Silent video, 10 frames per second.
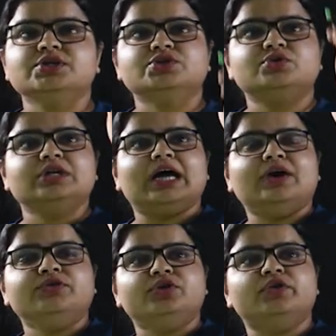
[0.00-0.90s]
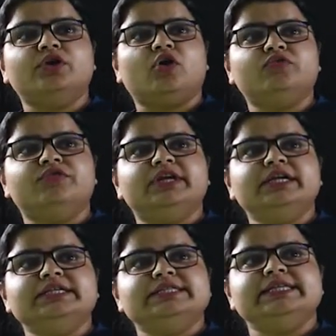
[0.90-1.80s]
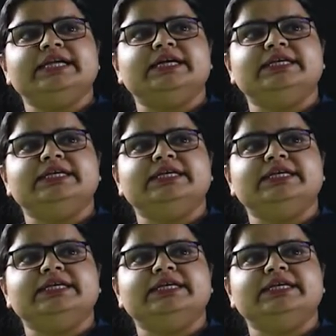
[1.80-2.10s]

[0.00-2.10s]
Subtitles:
So now you are offering say